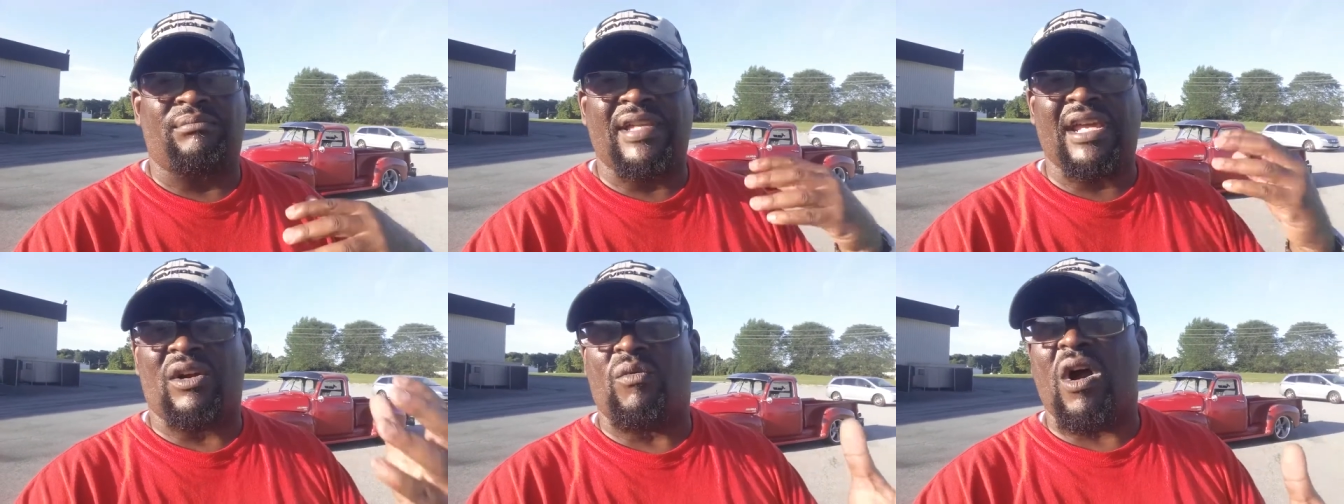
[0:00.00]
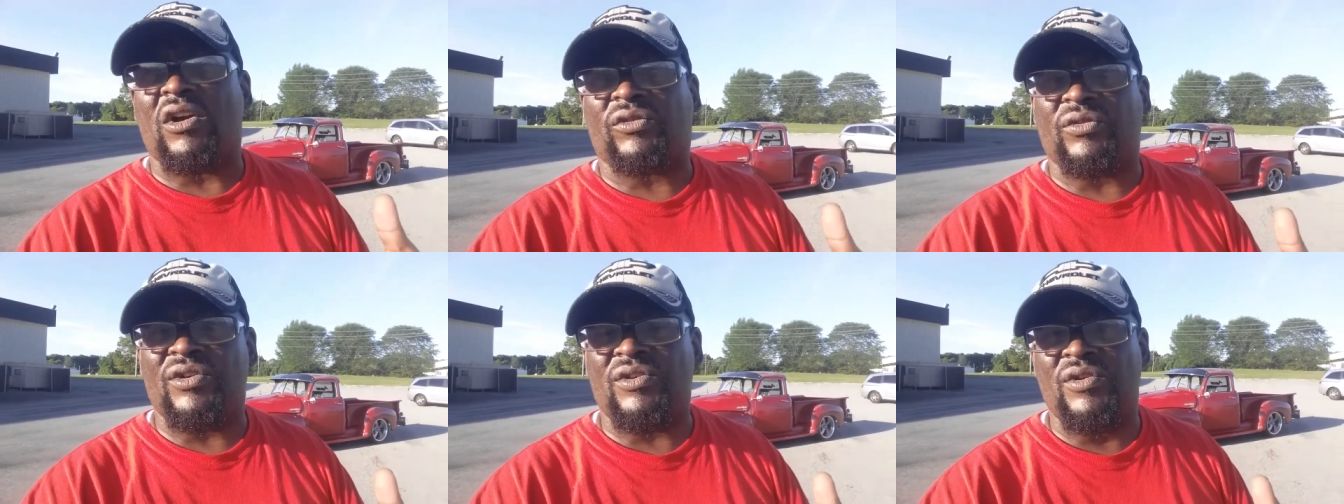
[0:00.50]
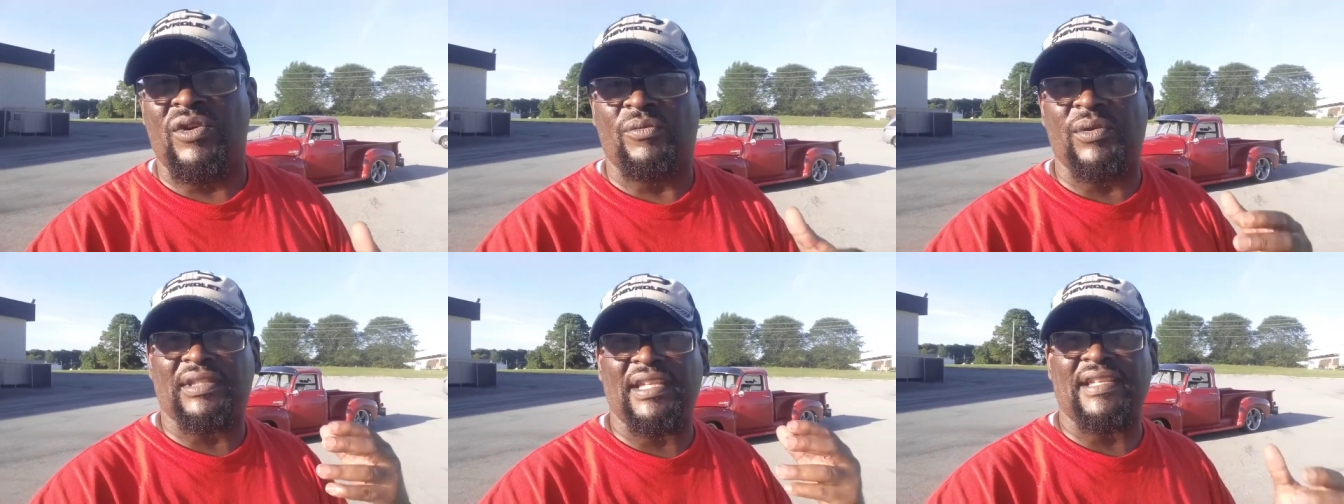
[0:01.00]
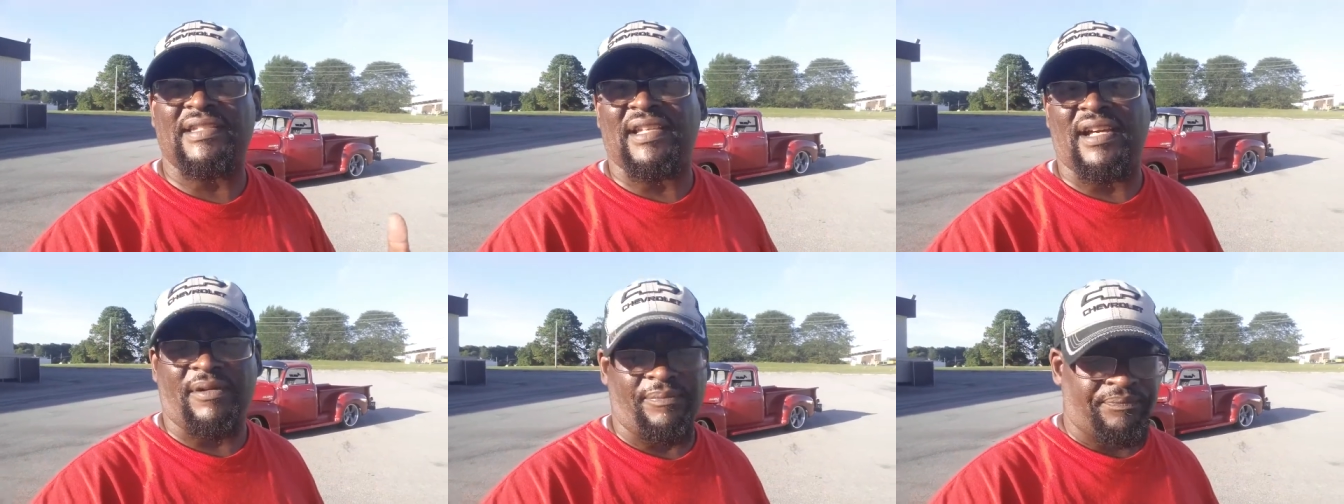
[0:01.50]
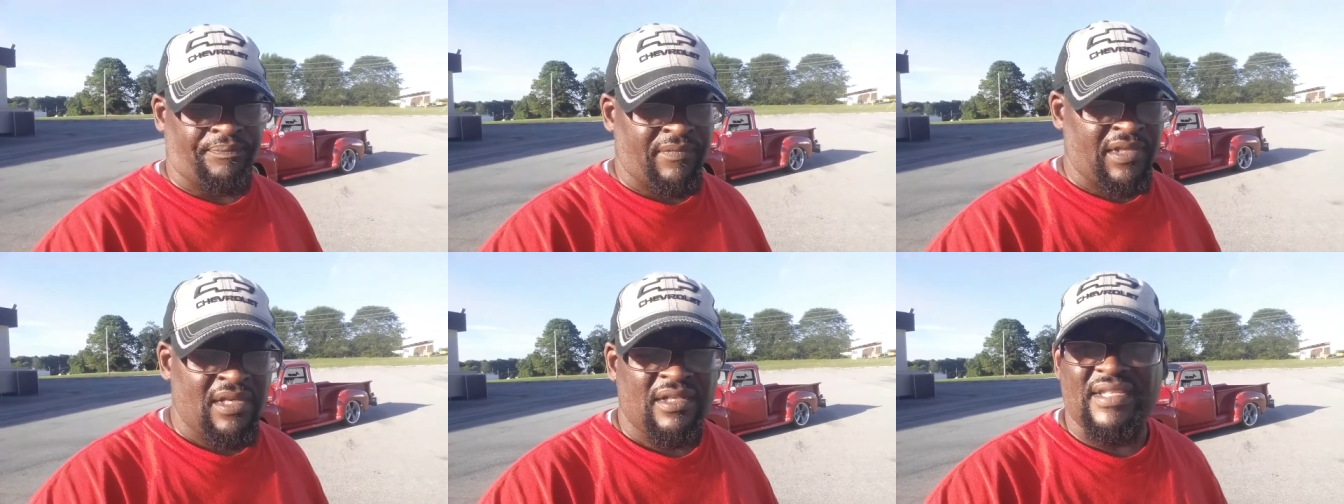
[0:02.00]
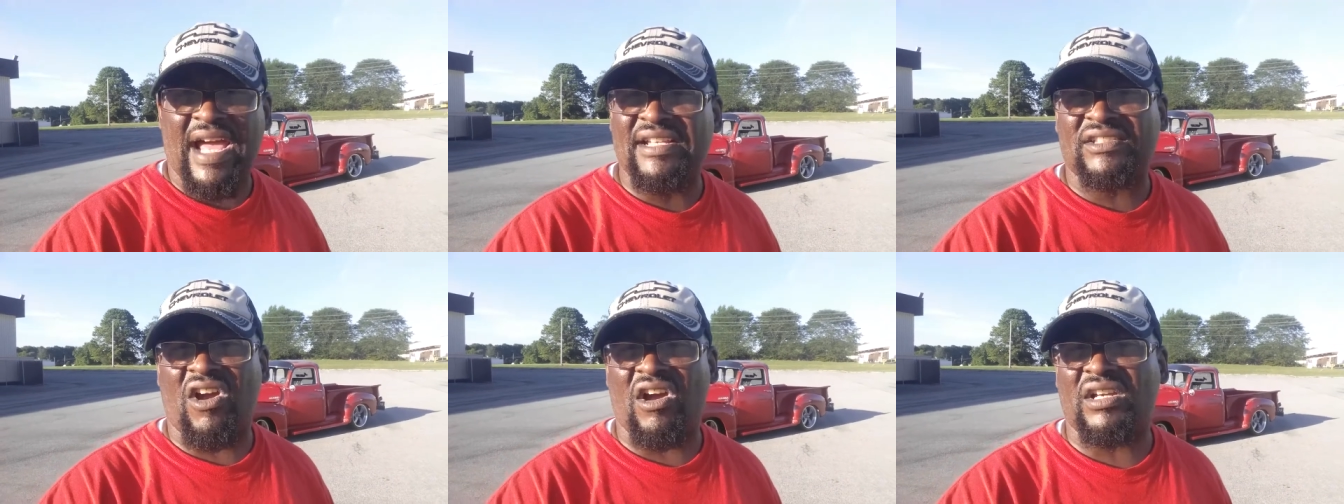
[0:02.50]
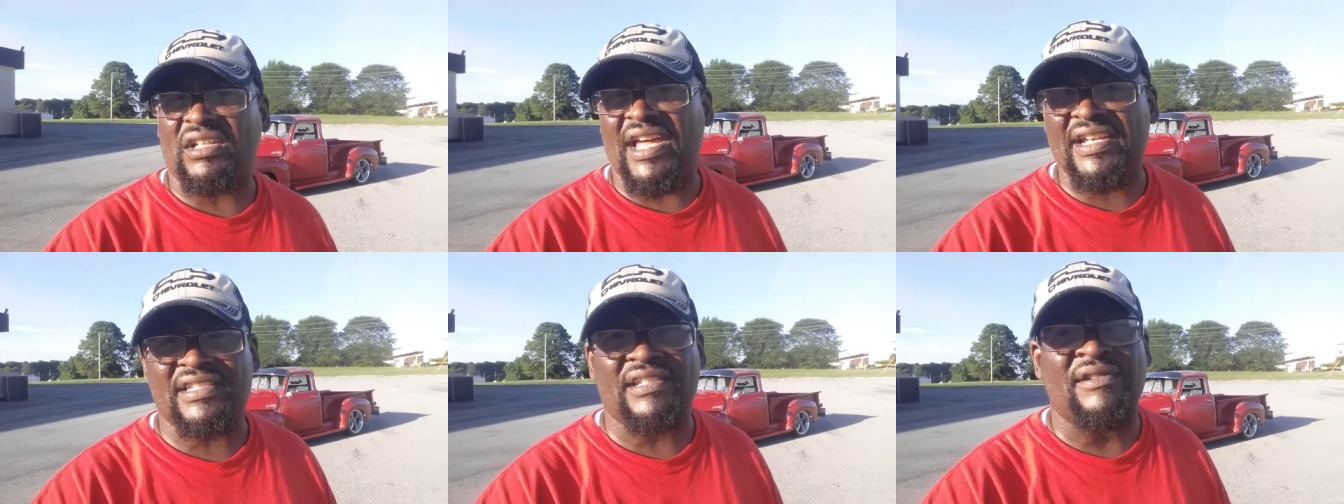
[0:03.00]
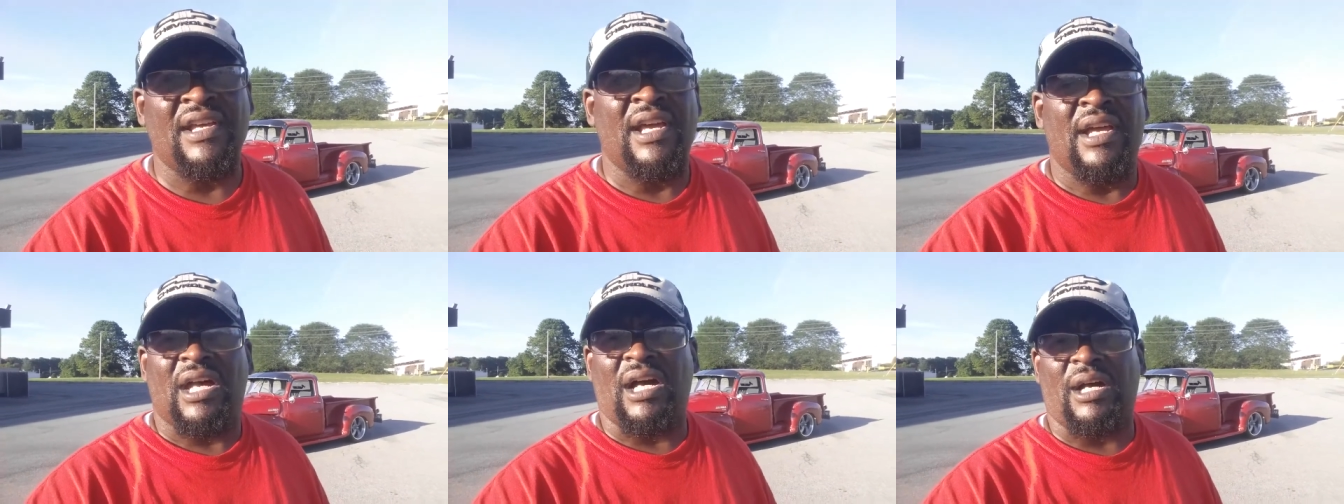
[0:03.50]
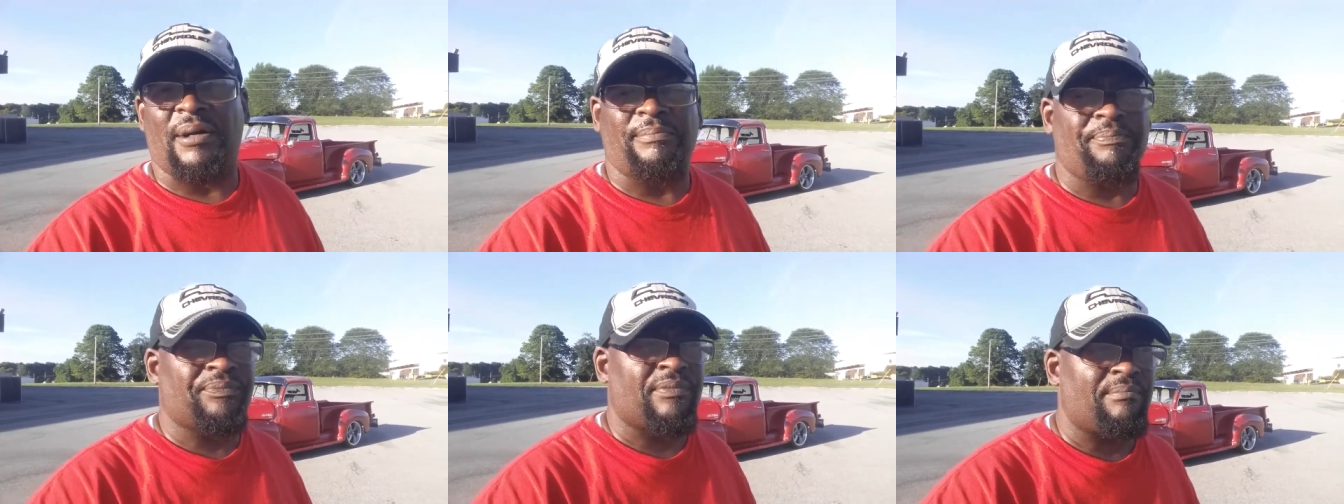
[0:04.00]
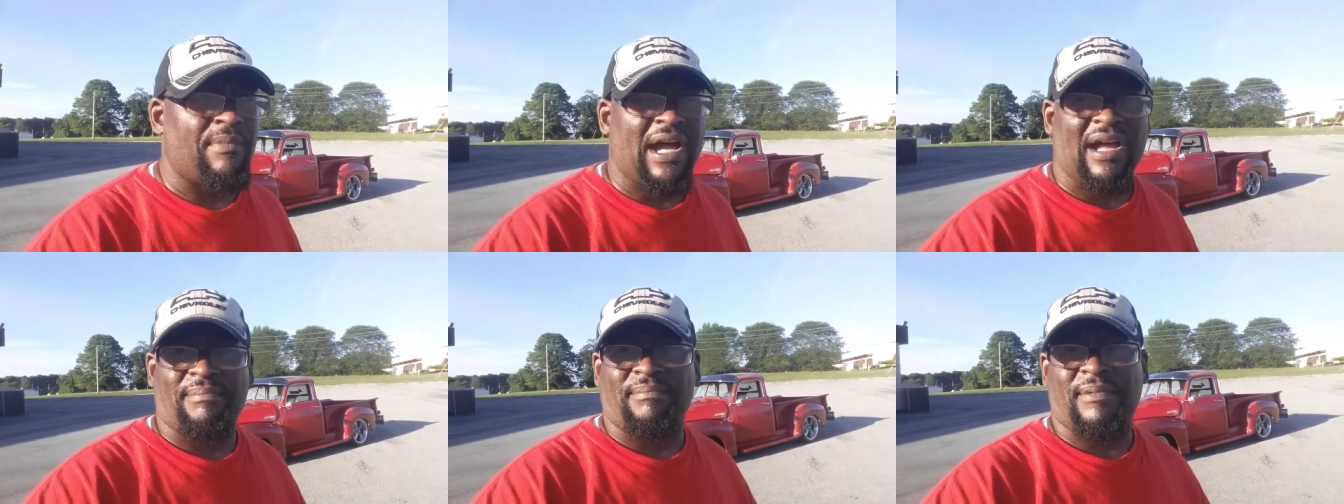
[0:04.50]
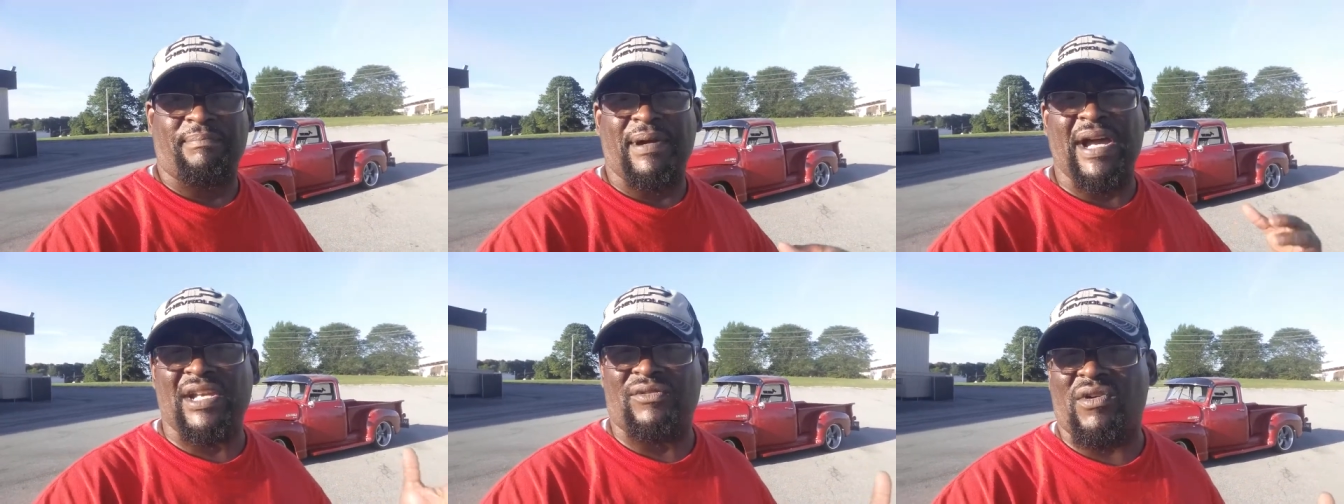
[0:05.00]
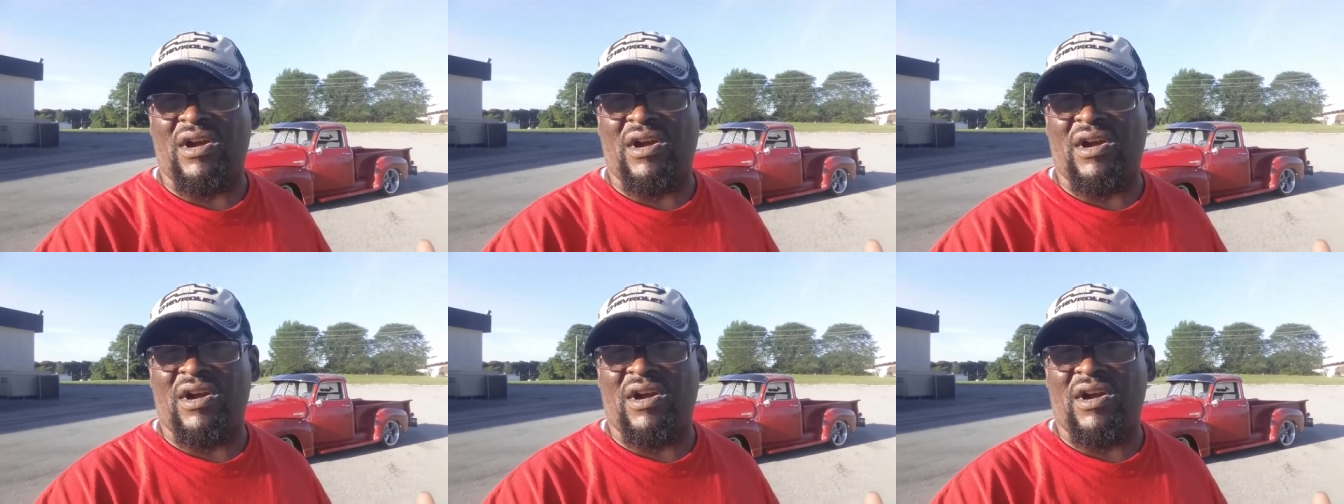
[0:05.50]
take a walk through with this nice car collection. My buddy